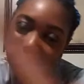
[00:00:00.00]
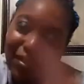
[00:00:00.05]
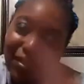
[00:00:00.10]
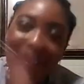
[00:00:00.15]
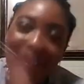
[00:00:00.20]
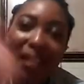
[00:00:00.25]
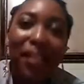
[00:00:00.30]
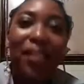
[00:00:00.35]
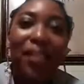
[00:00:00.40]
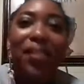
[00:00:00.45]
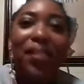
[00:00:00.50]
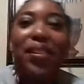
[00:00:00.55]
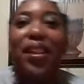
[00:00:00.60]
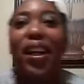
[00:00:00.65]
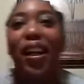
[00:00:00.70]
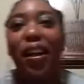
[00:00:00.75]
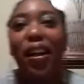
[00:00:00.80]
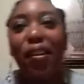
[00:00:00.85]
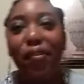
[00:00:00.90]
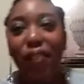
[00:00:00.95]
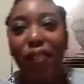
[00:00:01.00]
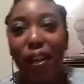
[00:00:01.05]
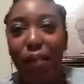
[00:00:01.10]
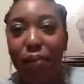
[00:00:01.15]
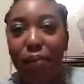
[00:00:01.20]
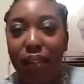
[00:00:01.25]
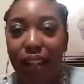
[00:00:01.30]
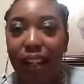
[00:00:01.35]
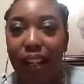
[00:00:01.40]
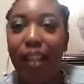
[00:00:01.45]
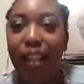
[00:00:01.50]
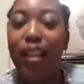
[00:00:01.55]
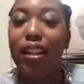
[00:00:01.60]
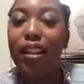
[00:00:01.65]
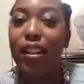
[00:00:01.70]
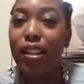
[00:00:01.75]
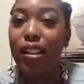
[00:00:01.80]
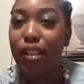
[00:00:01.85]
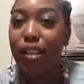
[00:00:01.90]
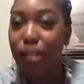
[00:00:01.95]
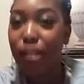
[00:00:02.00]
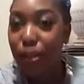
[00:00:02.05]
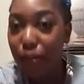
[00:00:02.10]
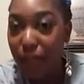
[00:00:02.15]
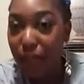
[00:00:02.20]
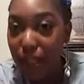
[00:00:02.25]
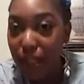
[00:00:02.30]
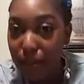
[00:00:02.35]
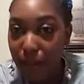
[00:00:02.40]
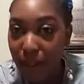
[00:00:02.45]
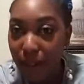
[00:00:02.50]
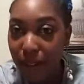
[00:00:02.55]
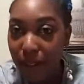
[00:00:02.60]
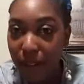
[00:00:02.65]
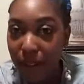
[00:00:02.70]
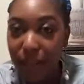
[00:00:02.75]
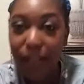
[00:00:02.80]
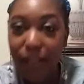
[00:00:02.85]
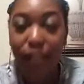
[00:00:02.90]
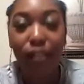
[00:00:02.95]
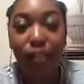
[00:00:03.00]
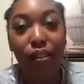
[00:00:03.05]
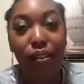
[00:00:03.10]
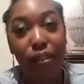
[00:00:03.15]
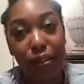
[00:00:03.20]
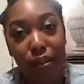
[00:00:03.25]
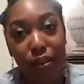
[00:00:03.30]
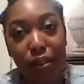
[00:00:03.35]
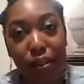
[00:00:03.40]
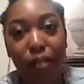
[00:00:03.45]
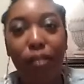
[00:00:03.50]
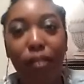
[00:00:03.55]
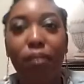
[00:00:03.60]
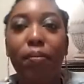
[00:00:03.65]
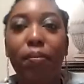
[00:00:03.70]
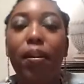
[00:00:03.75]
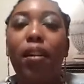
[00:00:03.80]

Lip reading: Y'all can find me at Tootie's Bundles on YouTube.